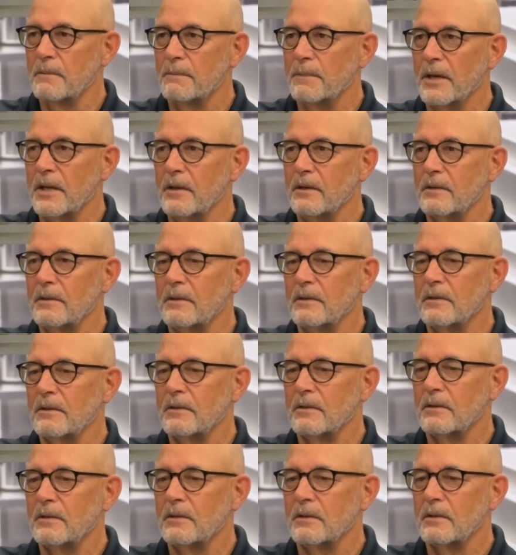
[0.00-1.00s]
But
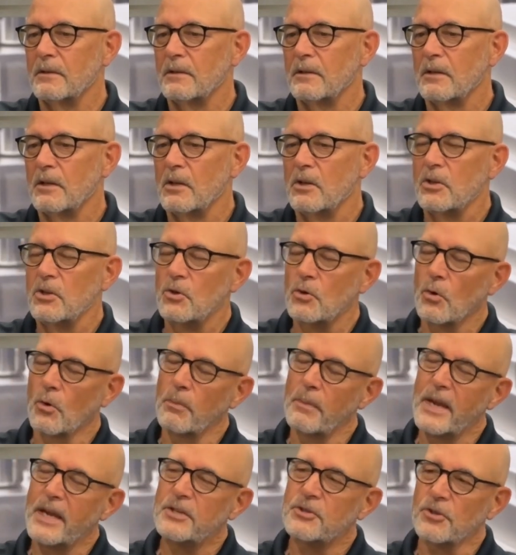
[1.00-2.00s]
your
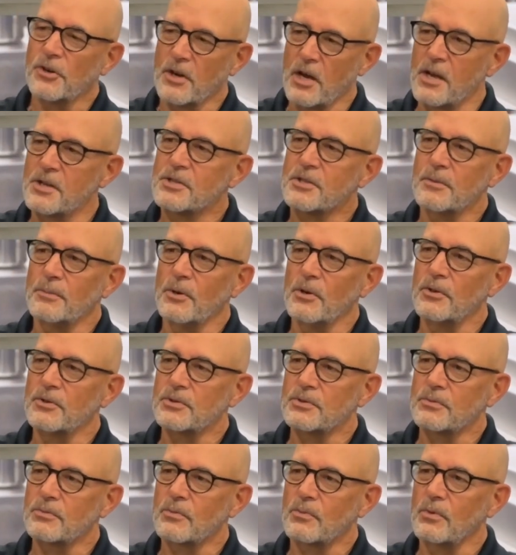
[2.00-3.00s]
major
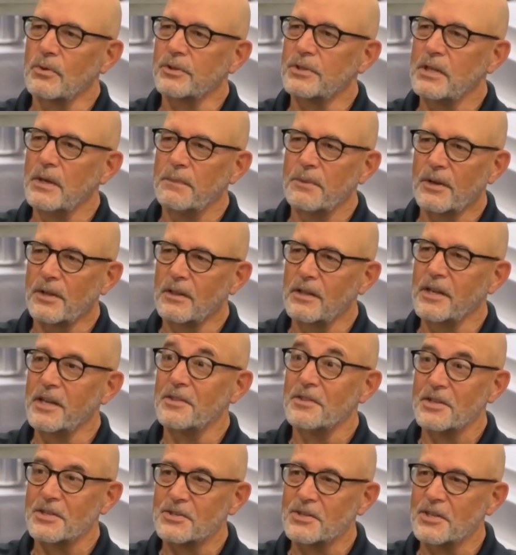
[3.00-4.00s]
customers will typically,
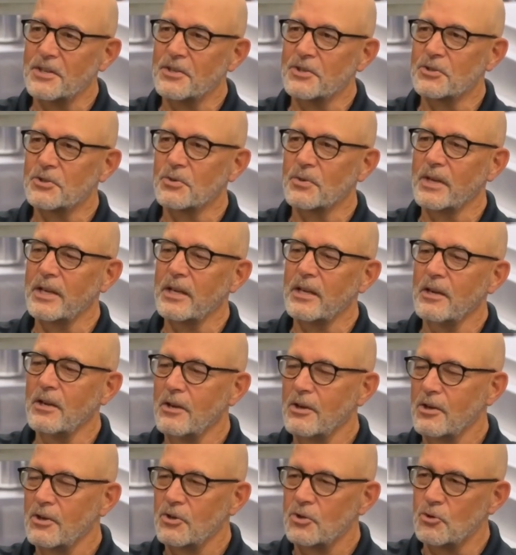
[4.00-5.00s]
in this industry,
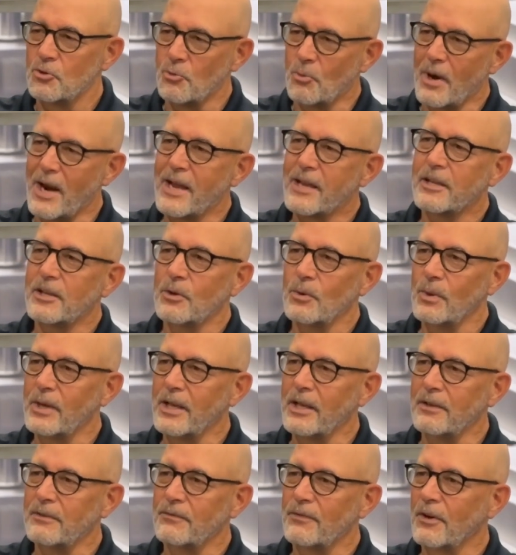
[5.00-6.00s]
drag you
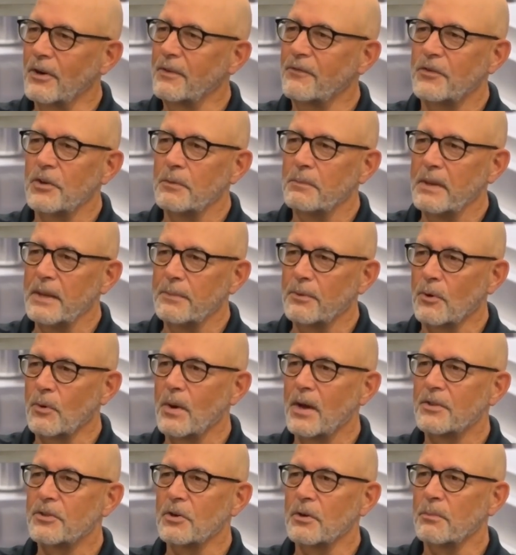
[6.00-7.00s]
in. Very few people
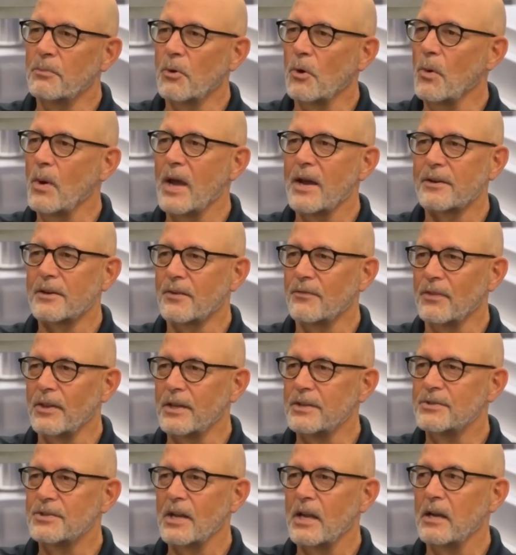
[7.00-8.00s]
go out there and
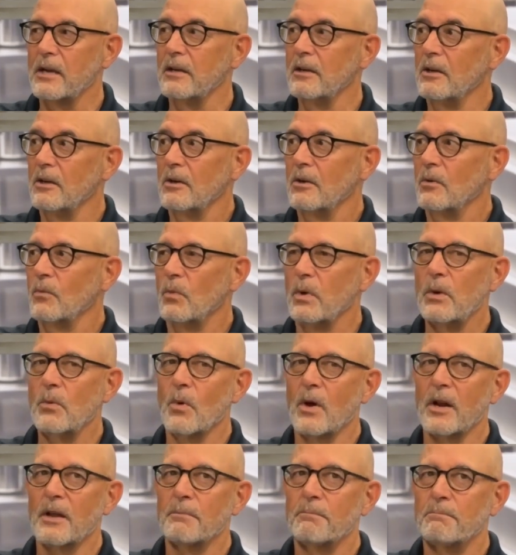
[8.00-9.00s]
proactively say, we
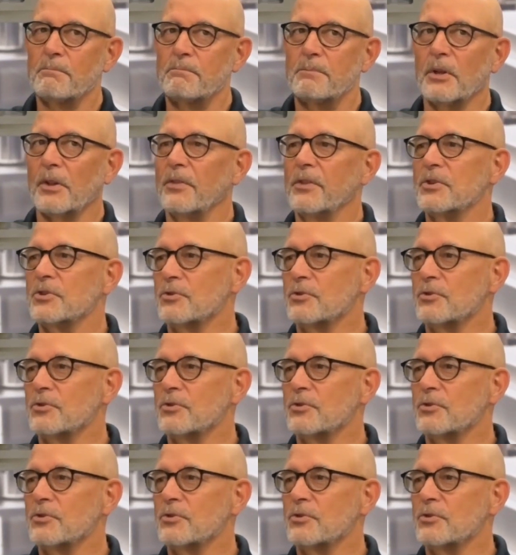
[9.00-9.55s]
want to build the